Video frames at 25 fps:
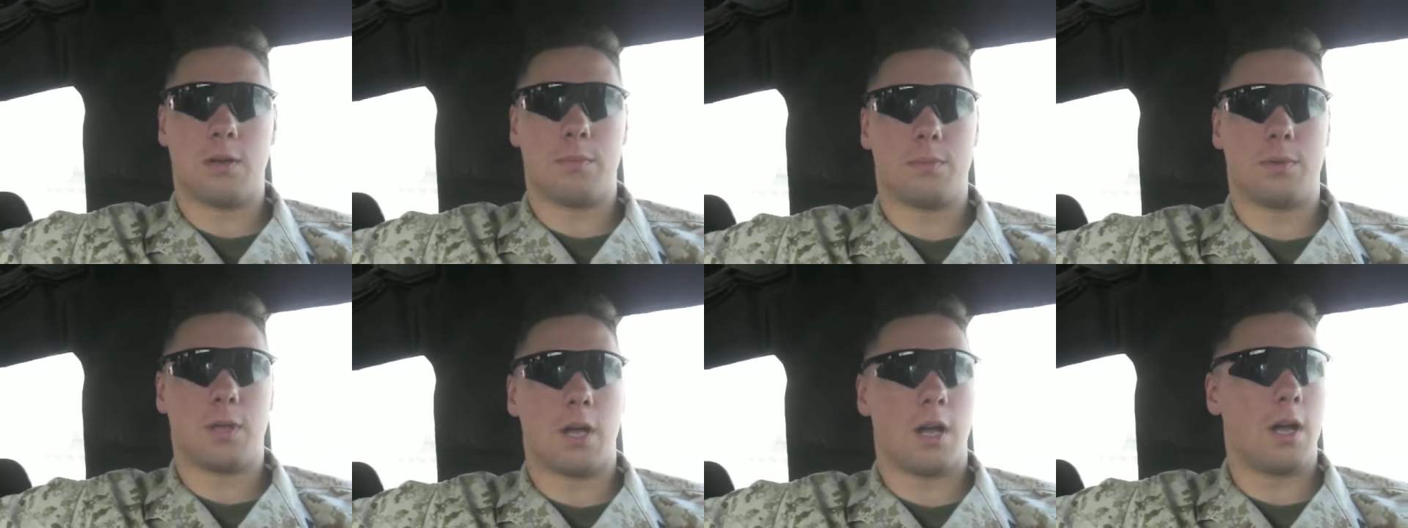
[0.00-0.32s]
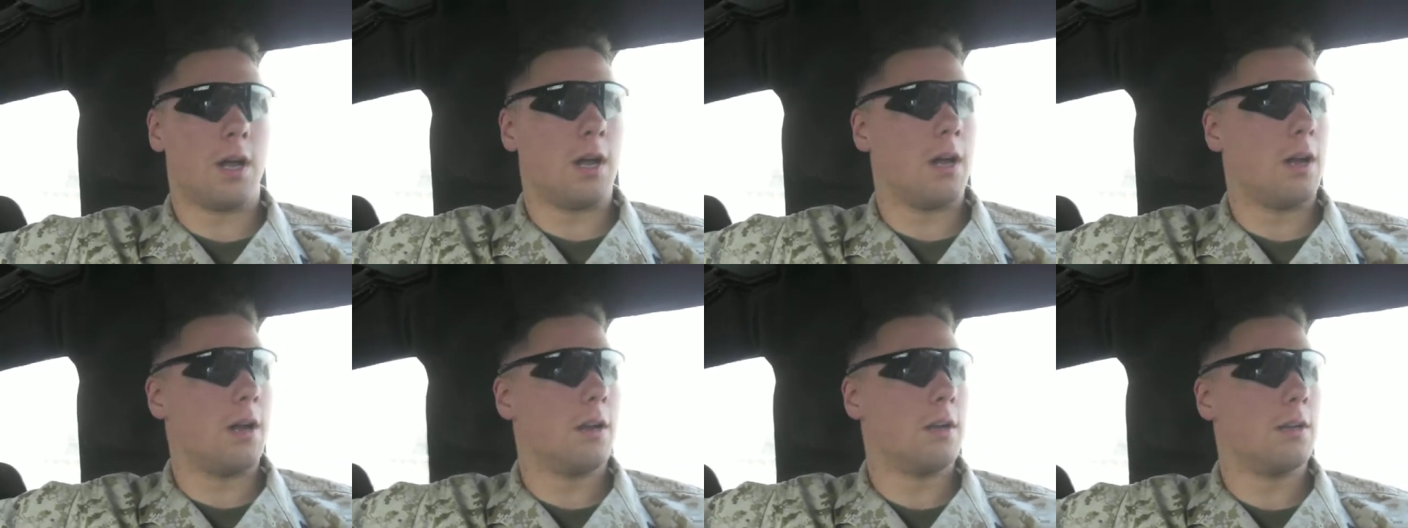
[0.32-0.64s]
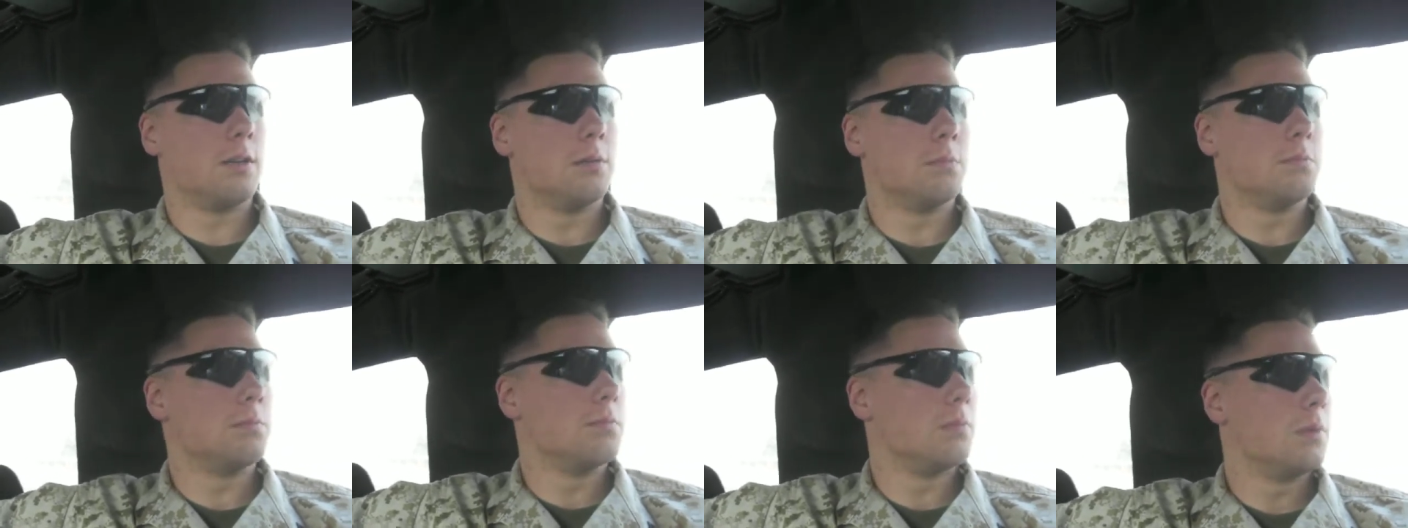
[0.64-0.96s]
up to hire
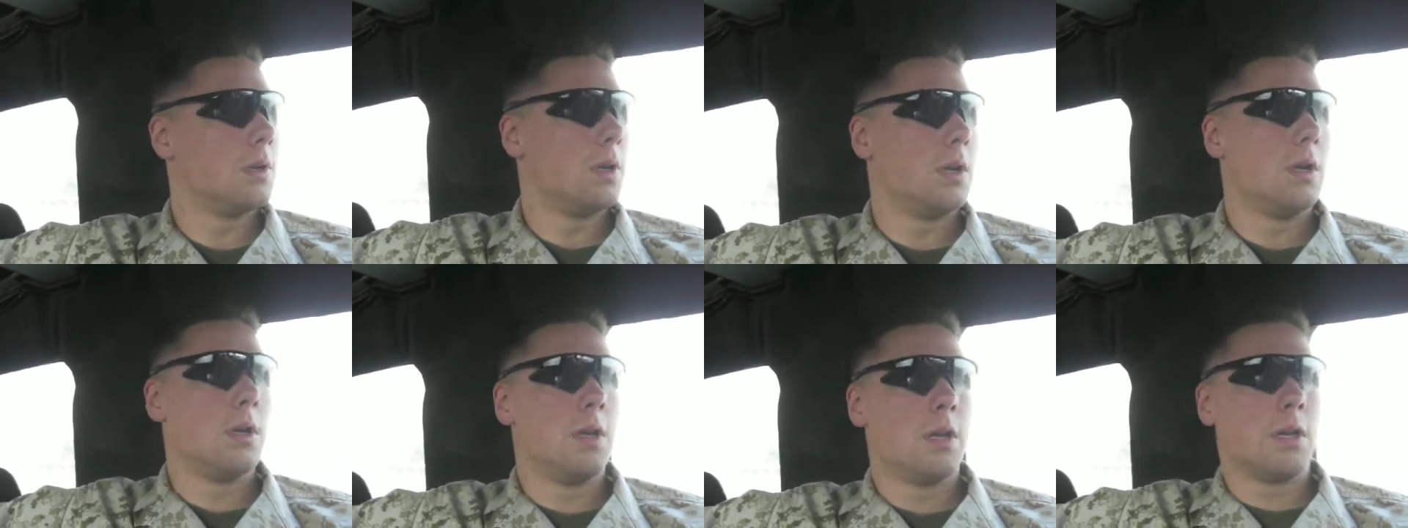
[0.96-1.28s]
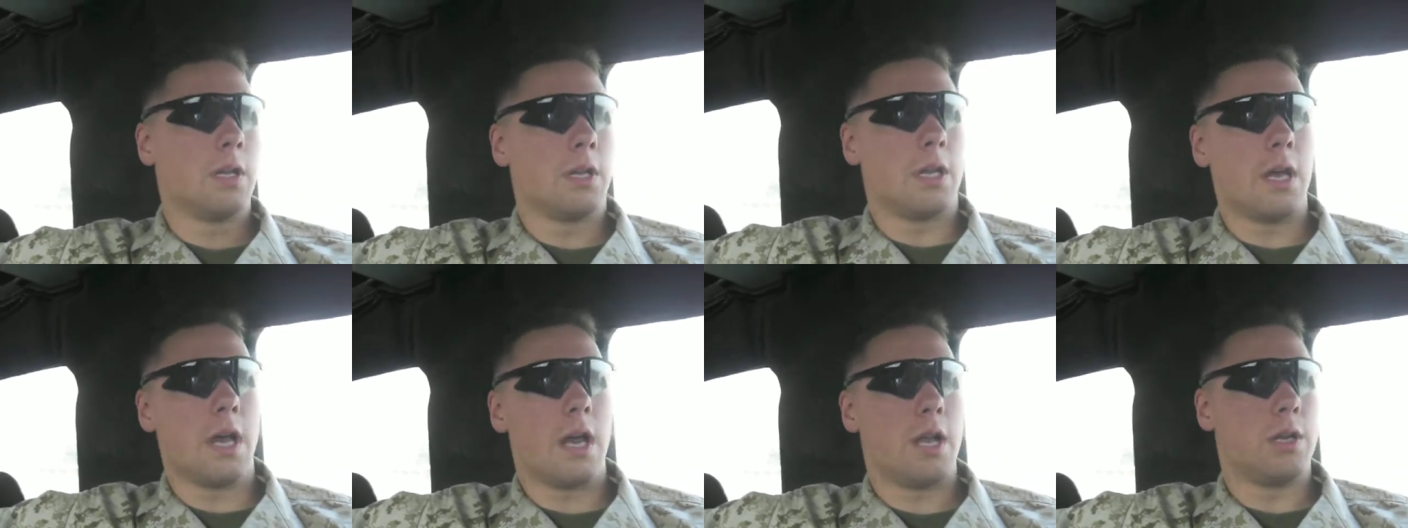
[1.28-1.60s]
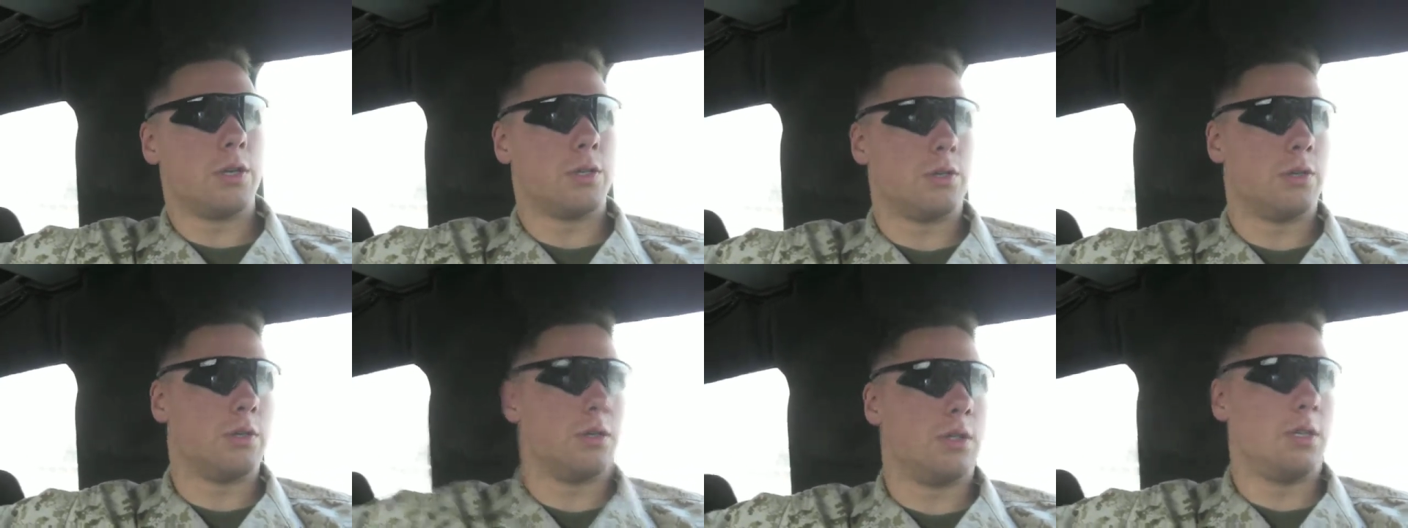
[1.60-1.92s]
and
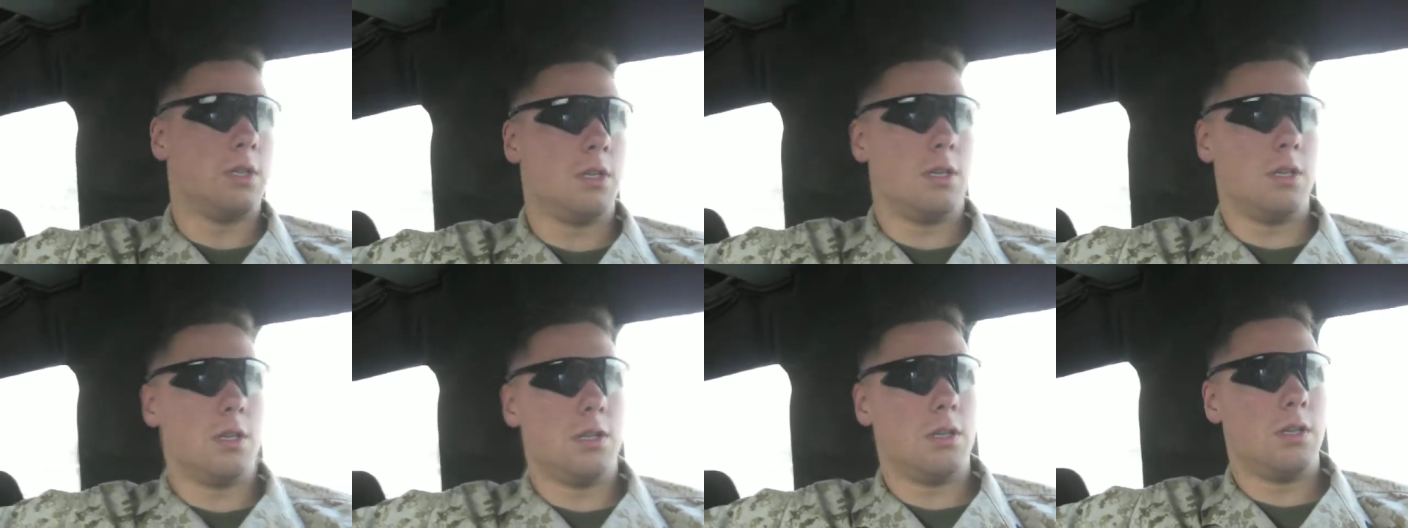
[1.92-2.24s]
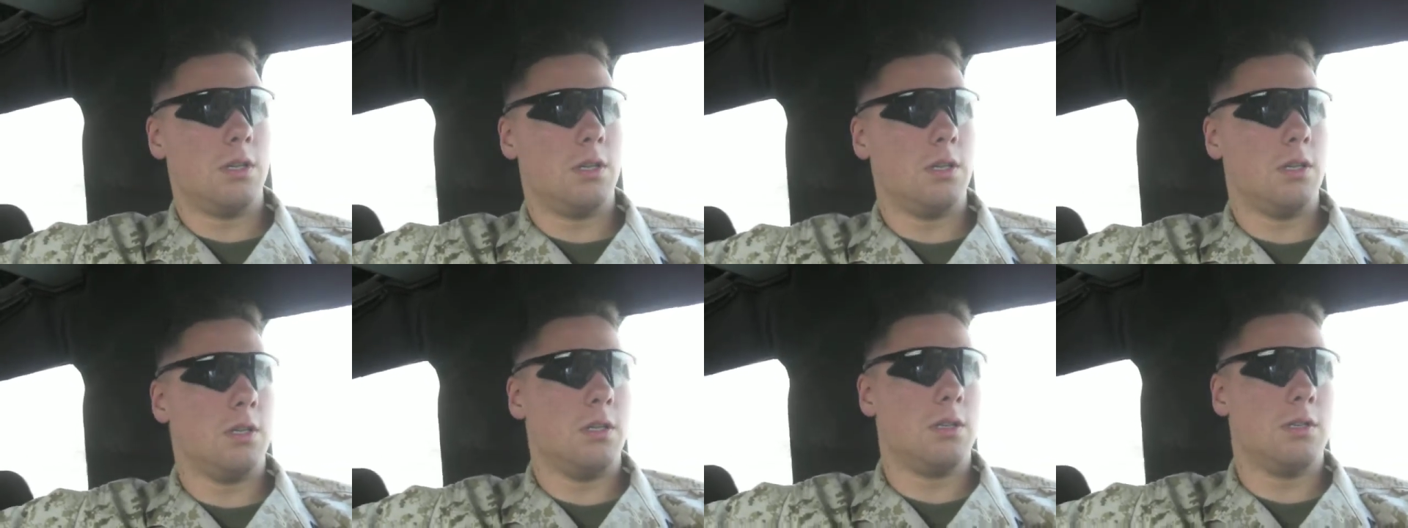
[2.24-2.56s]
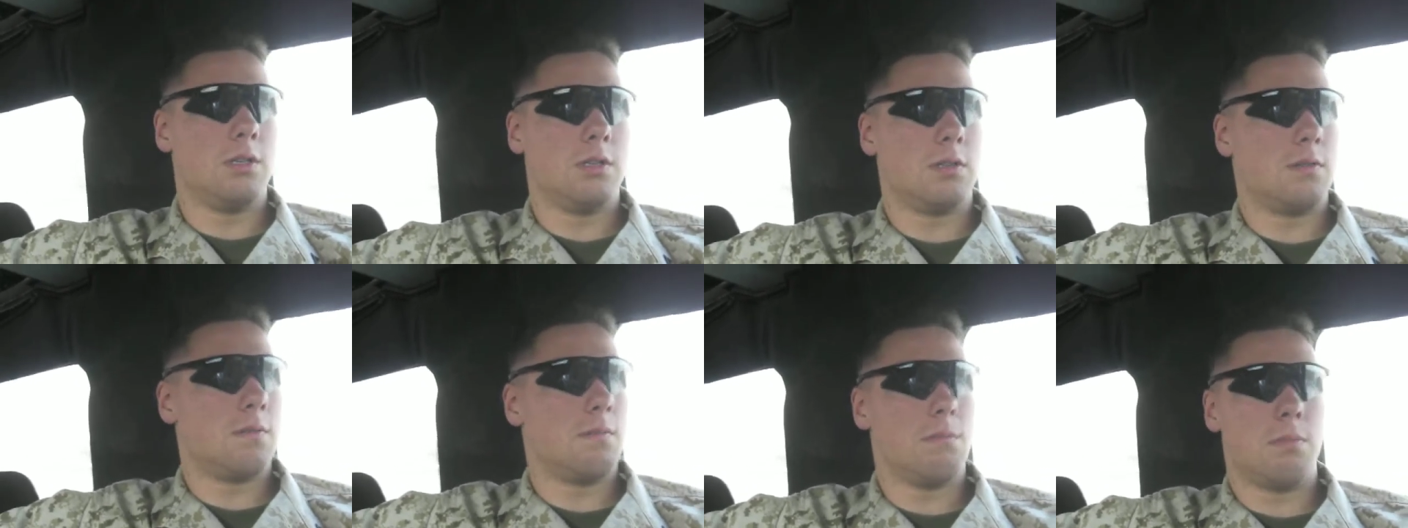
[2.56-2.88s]

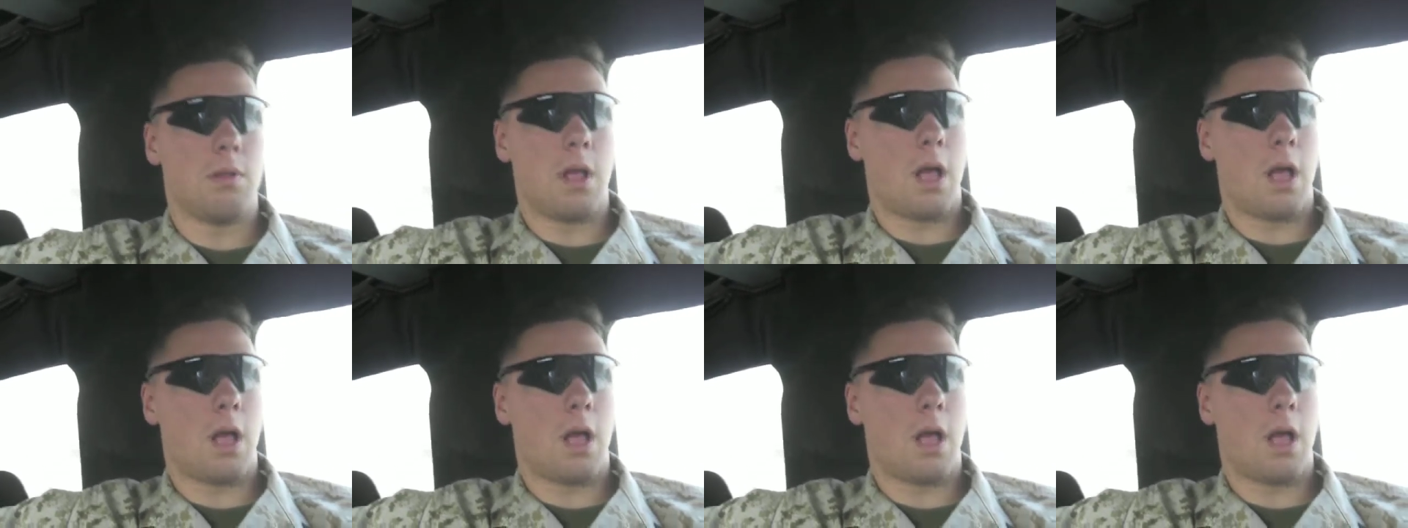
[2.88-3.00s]
casualties,